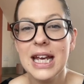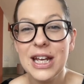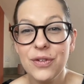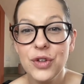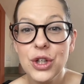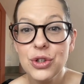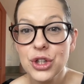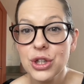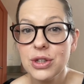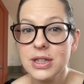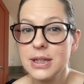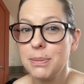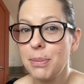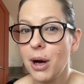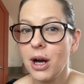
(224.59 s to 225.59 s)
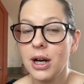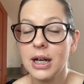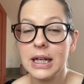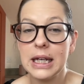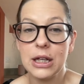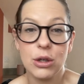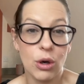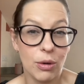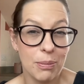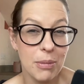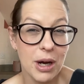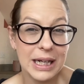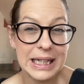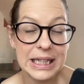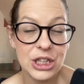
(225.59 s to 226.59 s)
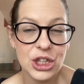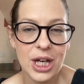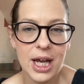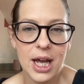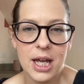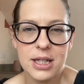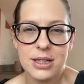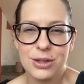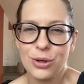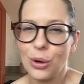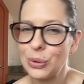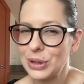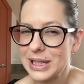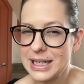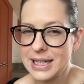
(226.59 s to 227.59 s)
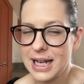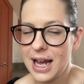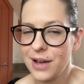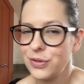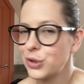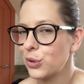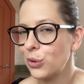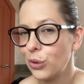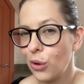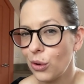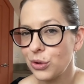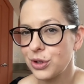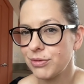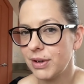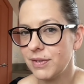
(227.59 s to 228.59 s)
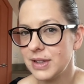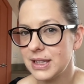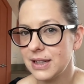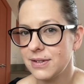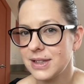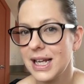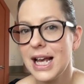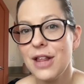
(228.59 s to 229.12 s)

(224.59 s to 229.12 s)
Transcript: If you choose to buy gold mining shares, gold ETFs, or gold derivatives,